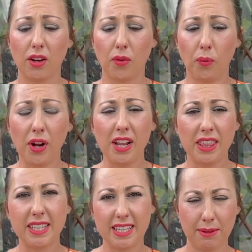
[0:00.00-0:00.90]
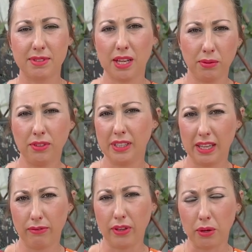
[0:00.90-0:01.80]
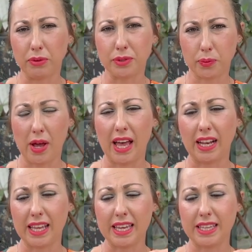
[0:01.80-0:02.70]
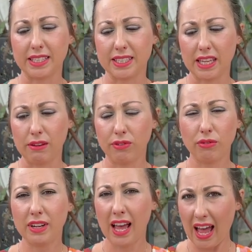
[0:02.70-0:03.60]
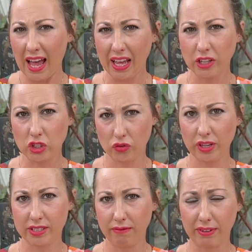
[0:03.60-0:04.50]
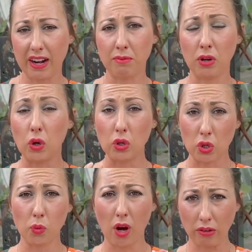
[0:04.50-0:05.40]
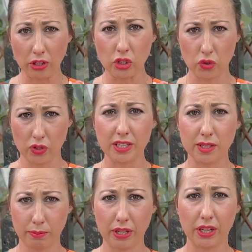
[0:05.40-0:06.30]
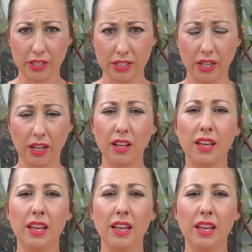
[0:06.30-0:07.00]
one of the tips I will give you as well is, if you're in a high stress environment or you are a stressed person,